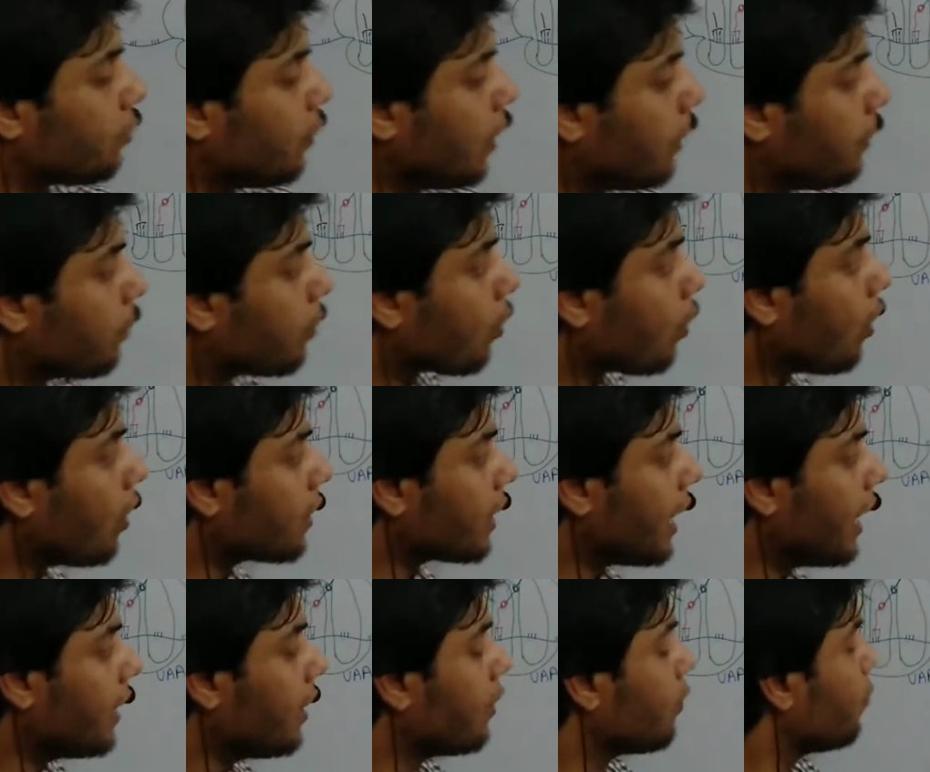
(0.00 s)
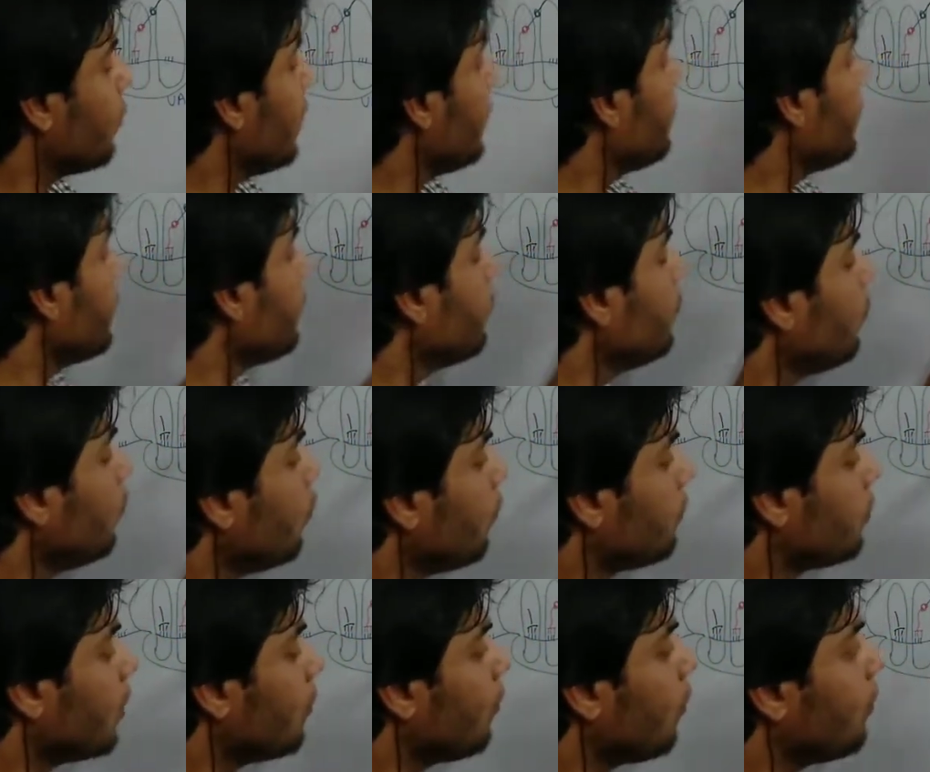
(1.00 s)
will brought and it will be
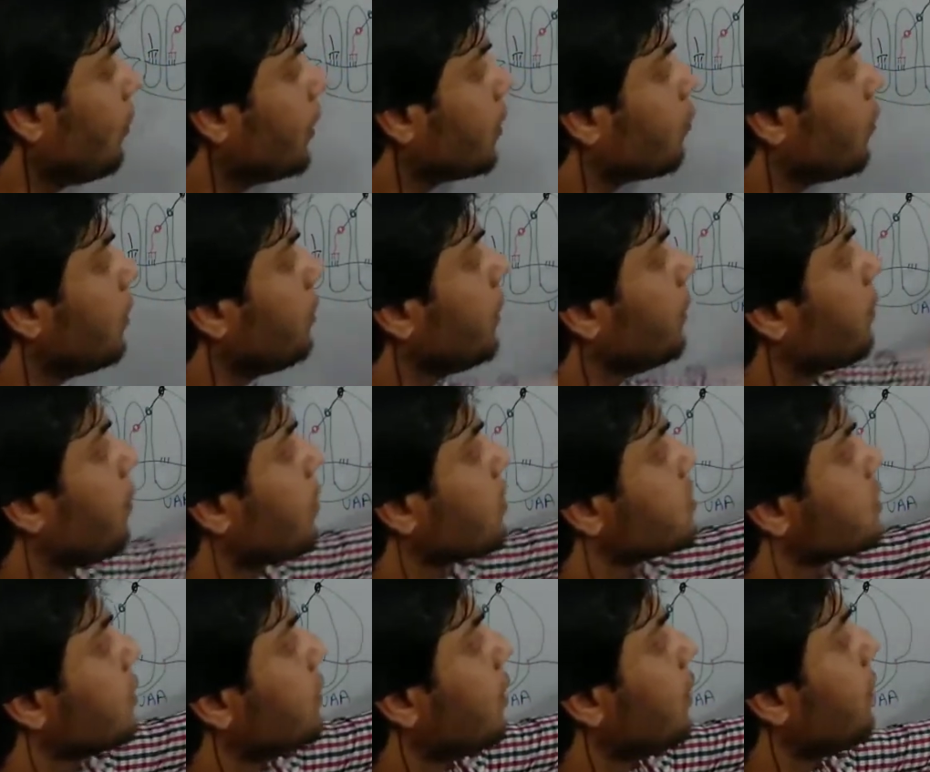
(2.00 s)
moved. The movement will be possible